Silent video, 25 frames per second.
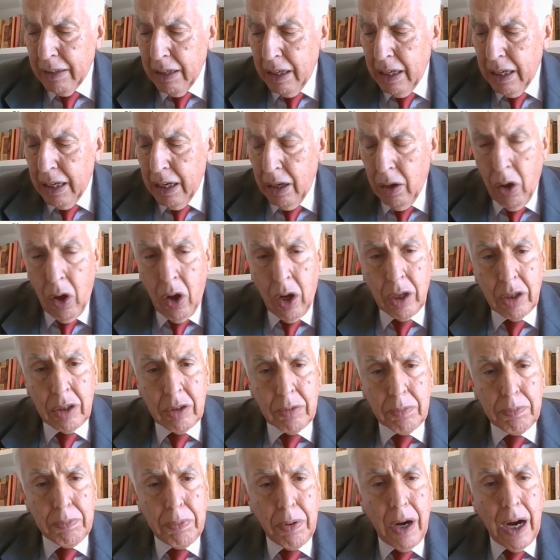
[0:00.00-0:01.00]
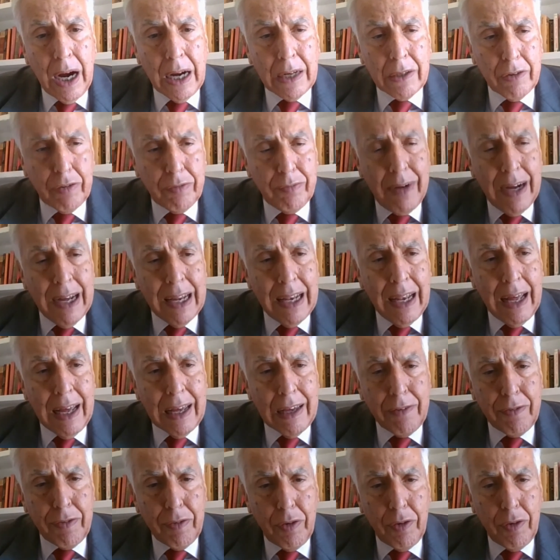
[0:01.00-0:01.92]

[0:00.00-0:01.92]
a long part of my life,